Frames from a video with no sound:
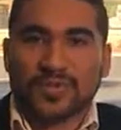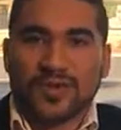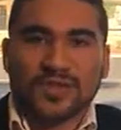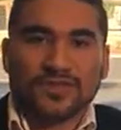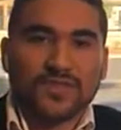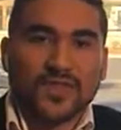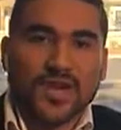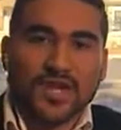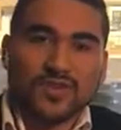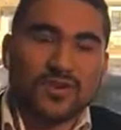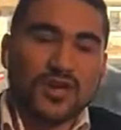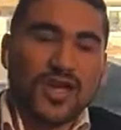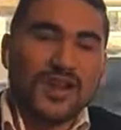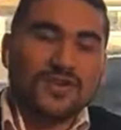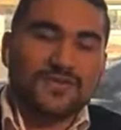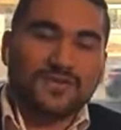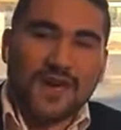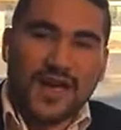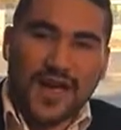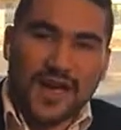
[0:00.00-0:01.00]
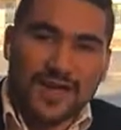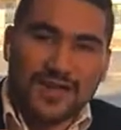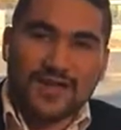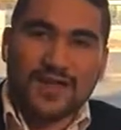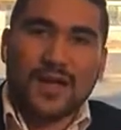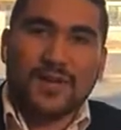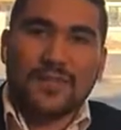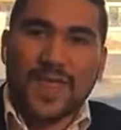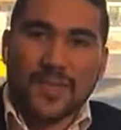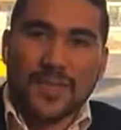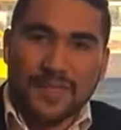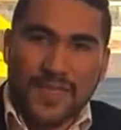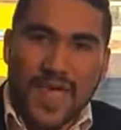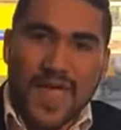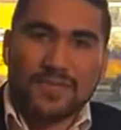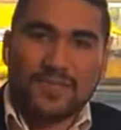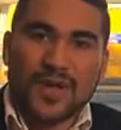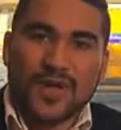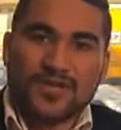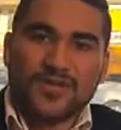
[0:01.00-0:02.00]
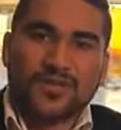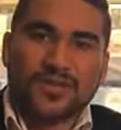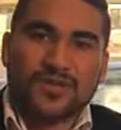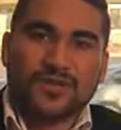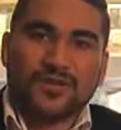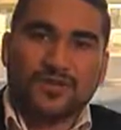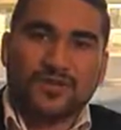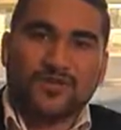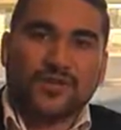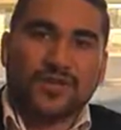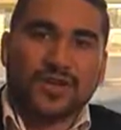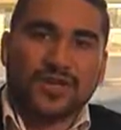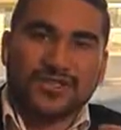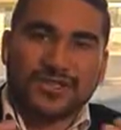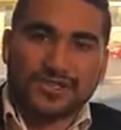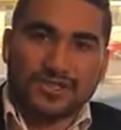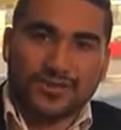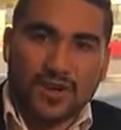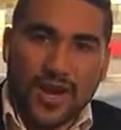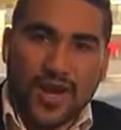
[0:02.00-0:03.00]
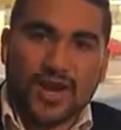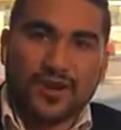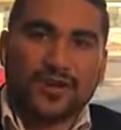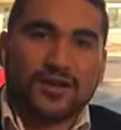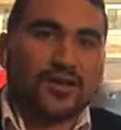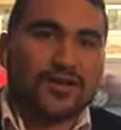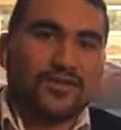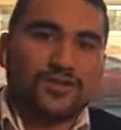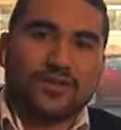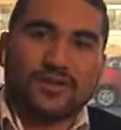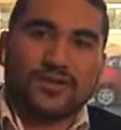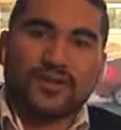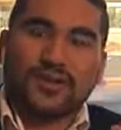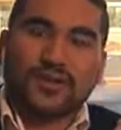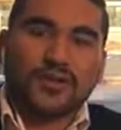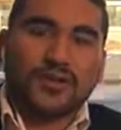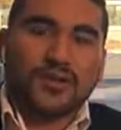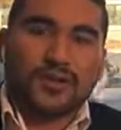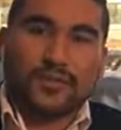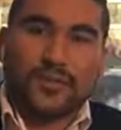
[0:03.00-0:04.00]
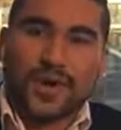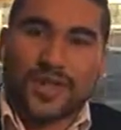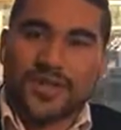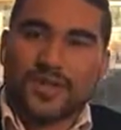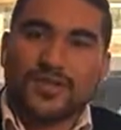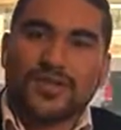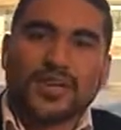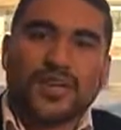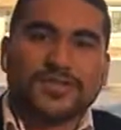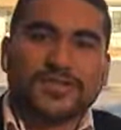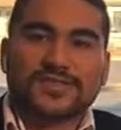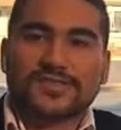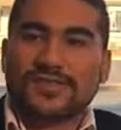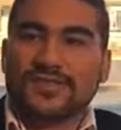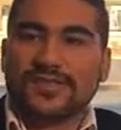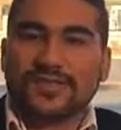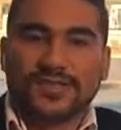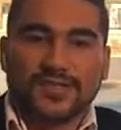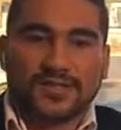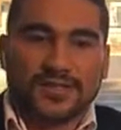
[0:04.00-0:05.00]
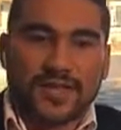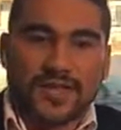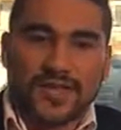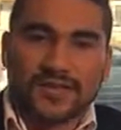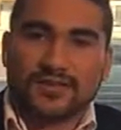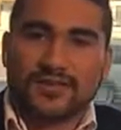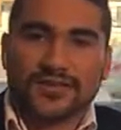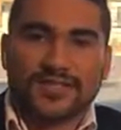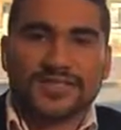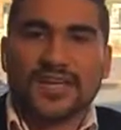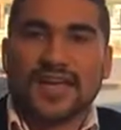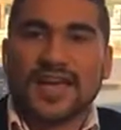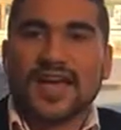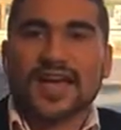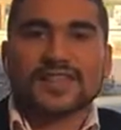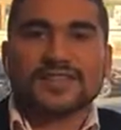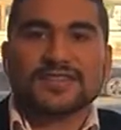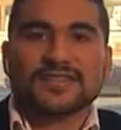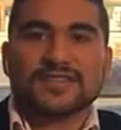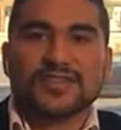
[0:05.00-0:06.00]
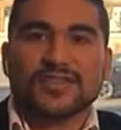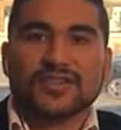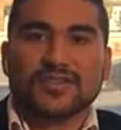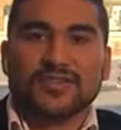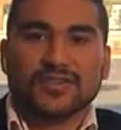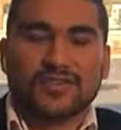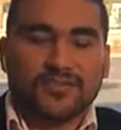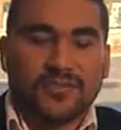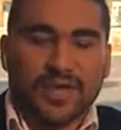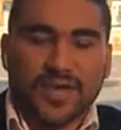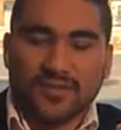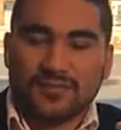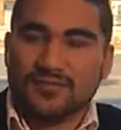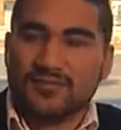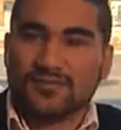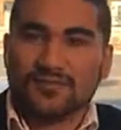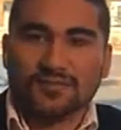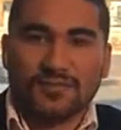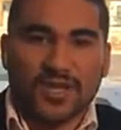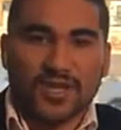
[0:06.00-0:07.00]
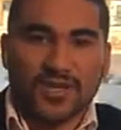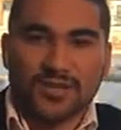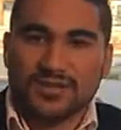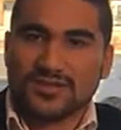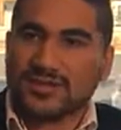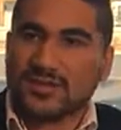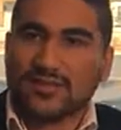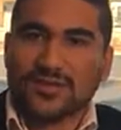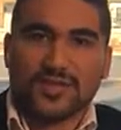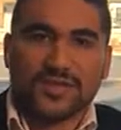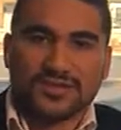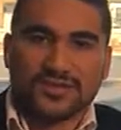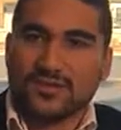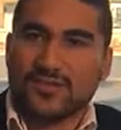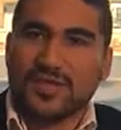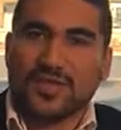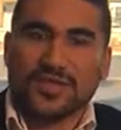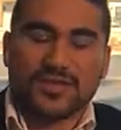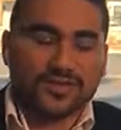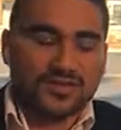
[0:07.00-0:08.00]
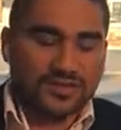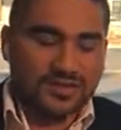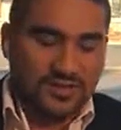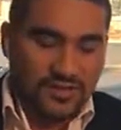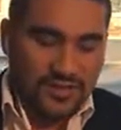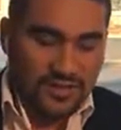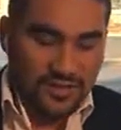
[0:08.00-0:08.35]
But if not, you got to find that mentor. For us, it's Grant Cardone, Brandon Dawson, like these guys, they're making millions and millions and millions.